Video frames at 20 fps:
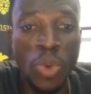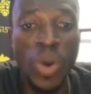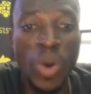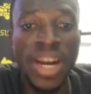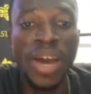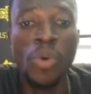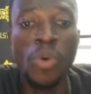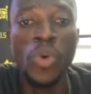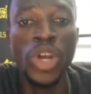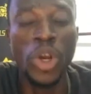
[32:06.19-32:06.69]

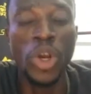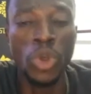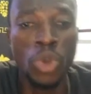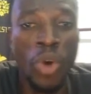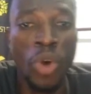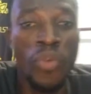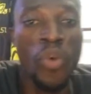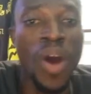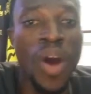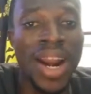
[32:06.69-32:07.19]
whether we are
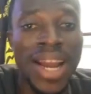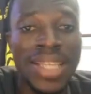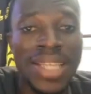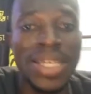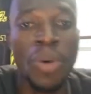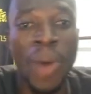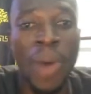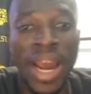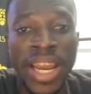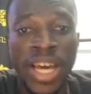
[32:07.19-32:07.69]
software and
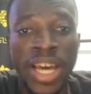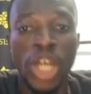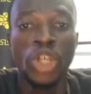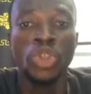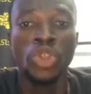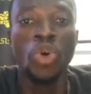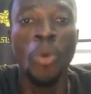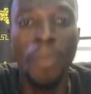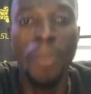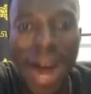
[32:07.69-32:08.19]
answer when
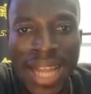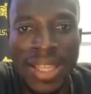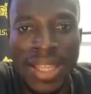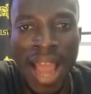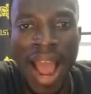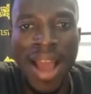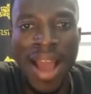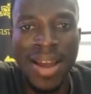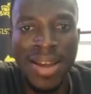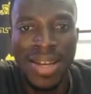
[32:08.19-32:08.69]
you
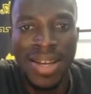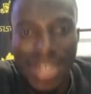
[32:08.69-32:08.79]
matter.